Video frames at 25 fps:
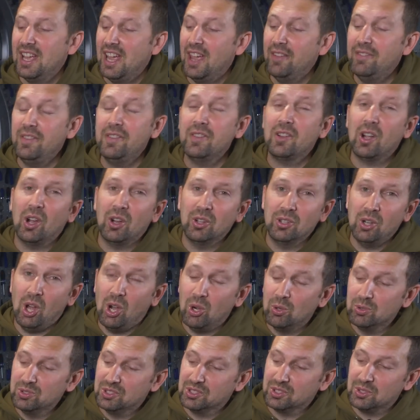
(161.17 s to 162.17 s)
If you've got an
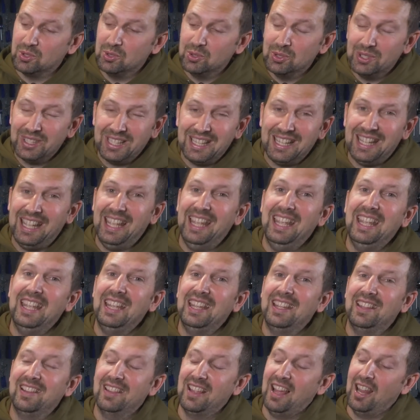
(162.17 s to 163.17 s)
old school
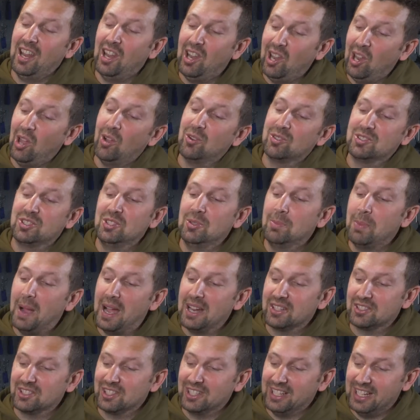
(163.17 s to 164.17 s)
key that locks your
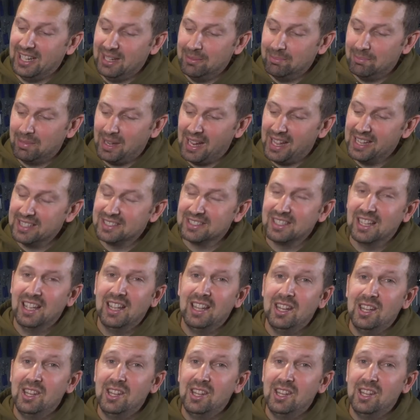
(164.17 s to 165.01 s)
battery in place,